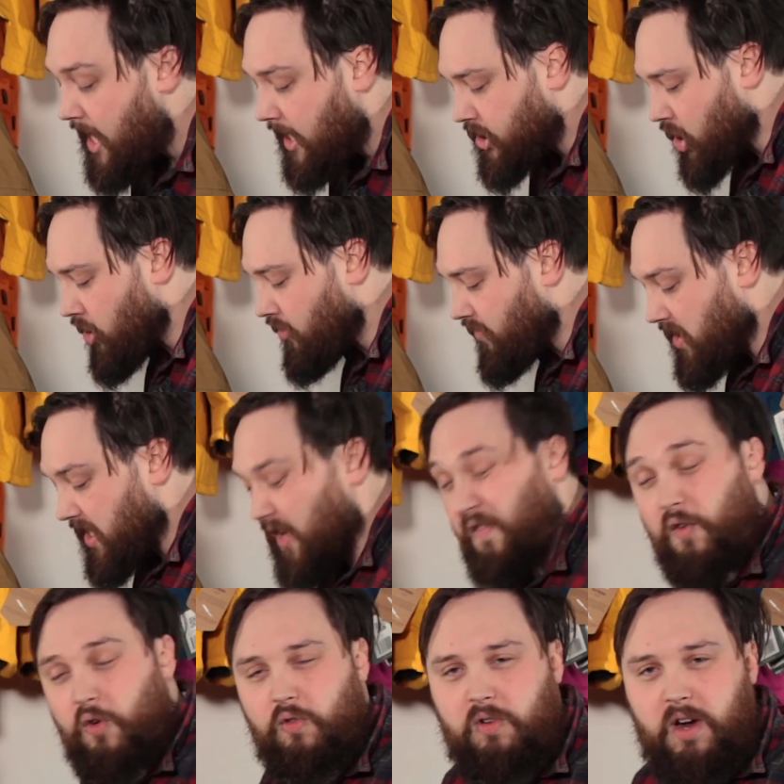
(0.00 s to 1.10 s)
So really
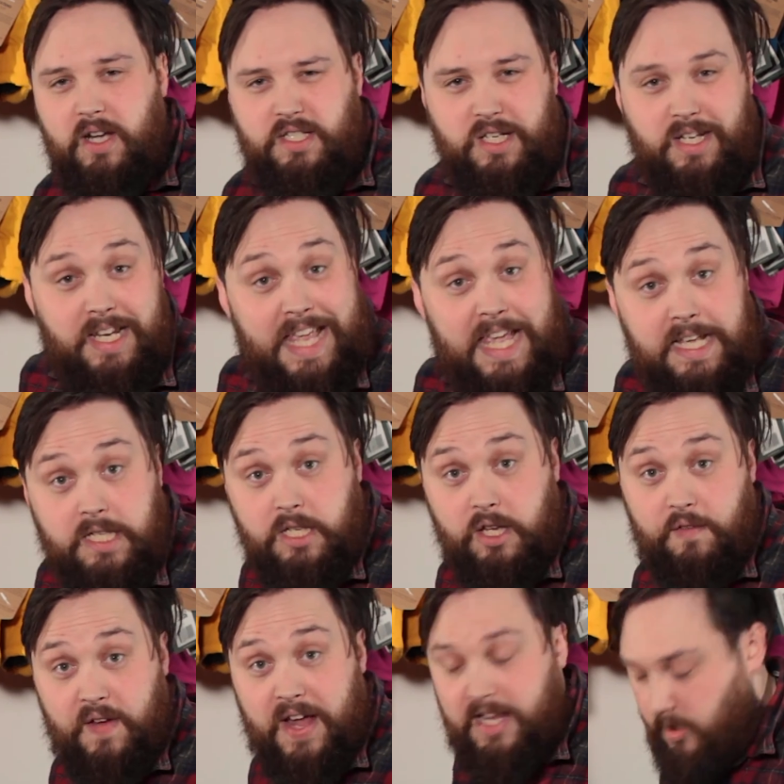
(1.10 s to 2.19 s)
for your keys and
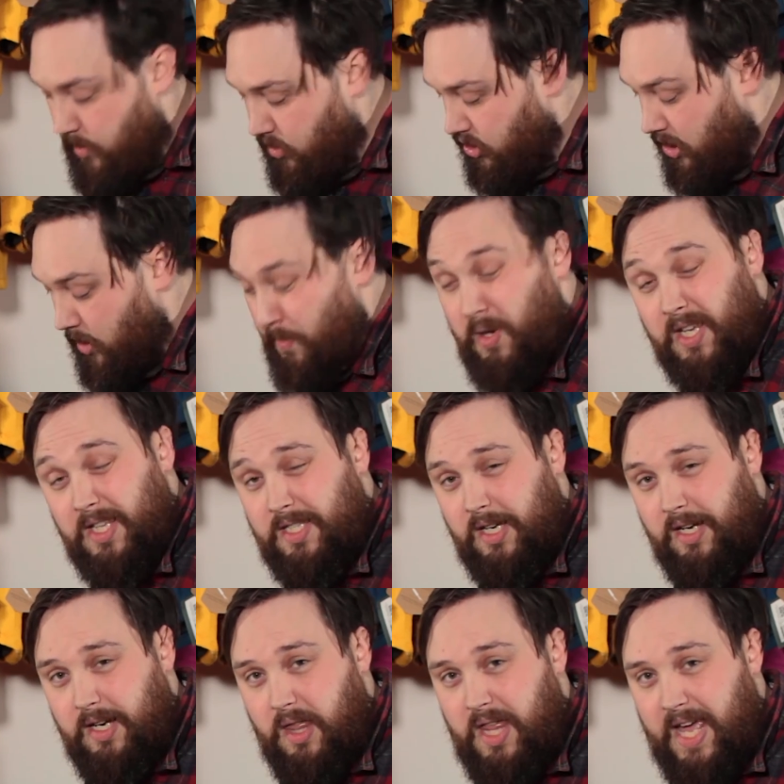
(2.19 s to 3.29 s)
your valuables, you can put it
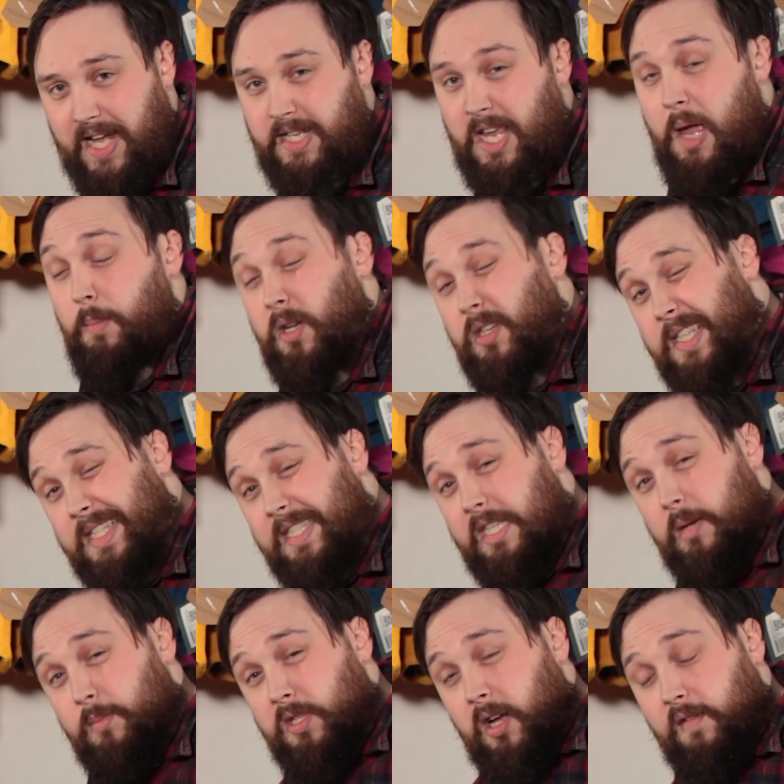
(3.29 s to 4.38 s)
inside of that. Because it
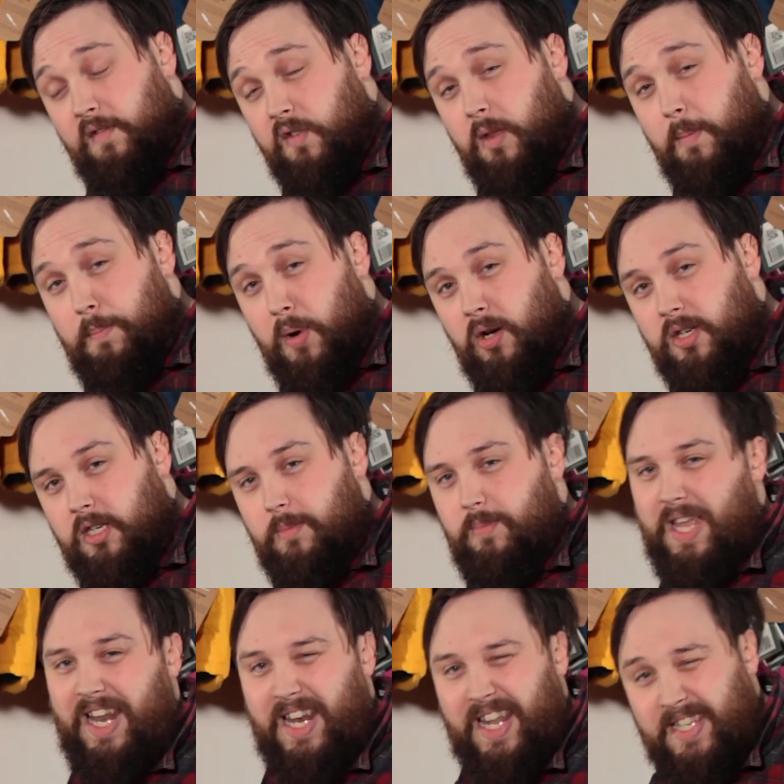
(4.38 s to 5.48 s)
zips up from the bottom,
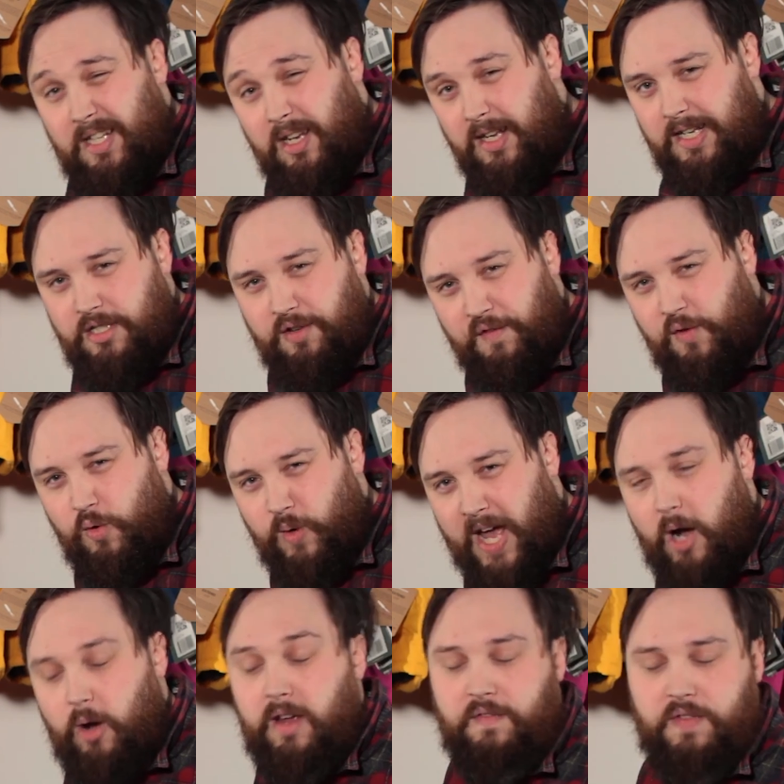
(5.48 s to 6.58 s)
they're less likely to fall
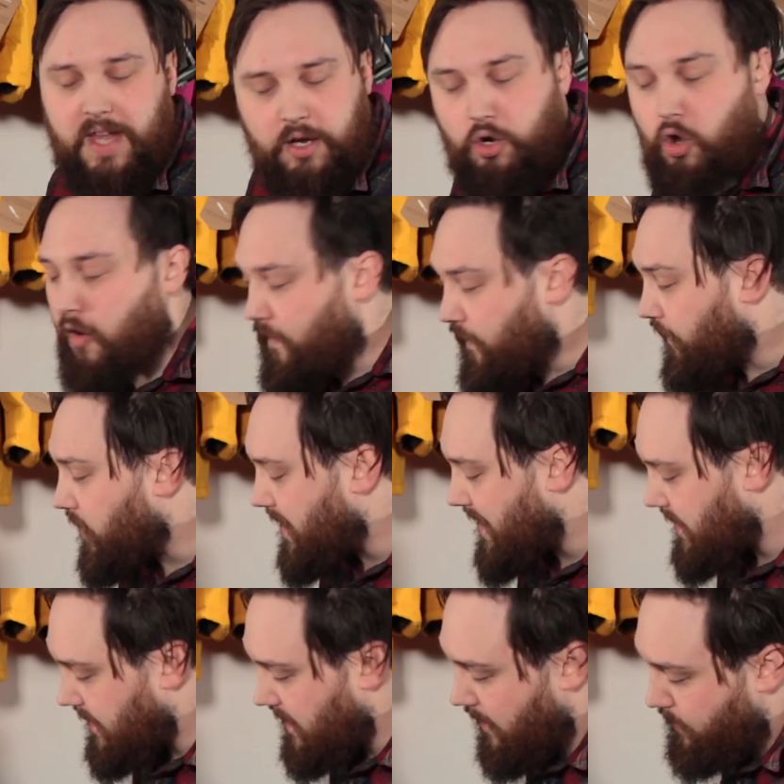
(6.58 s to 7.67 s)
out if they're not fully
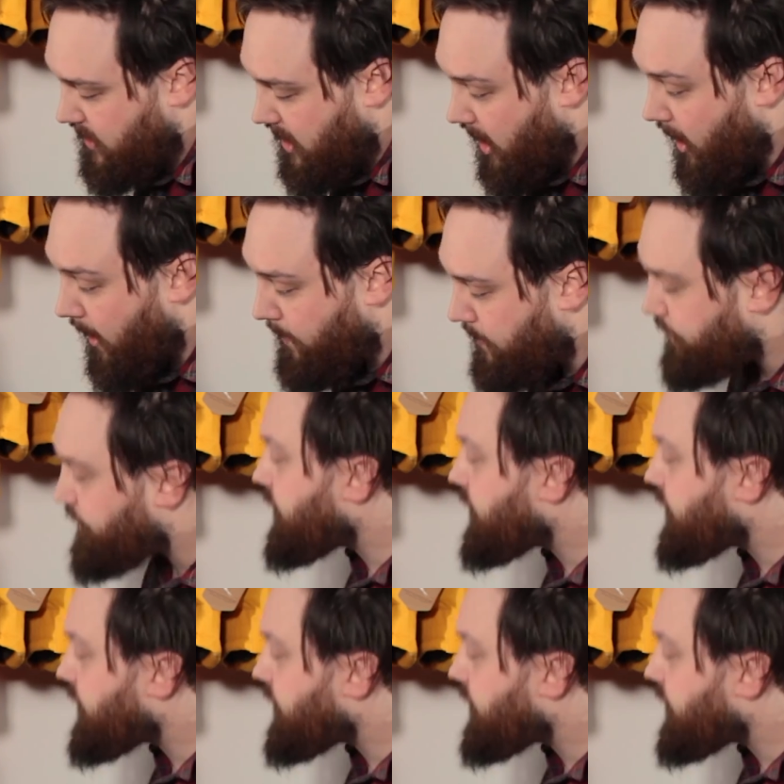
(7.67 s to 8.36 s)
zipped up.